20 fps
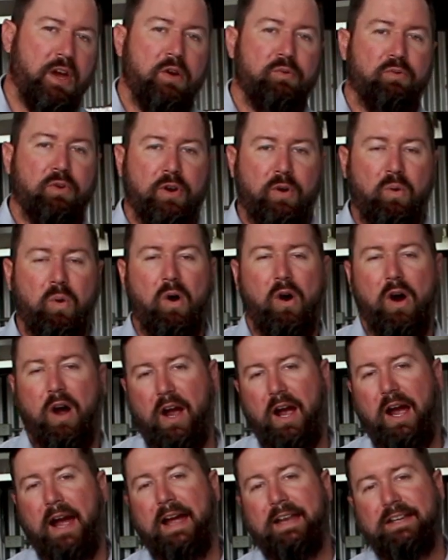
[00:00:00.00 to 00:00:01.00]

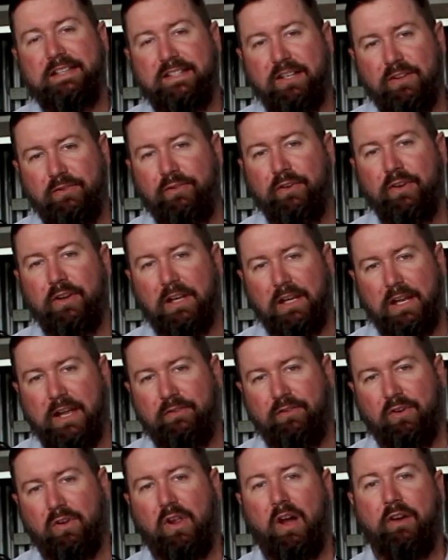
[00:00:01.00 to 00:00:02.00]
require a different
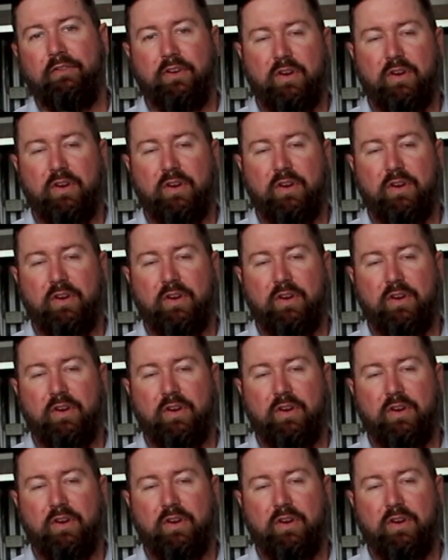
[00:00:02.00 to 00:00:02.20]
level of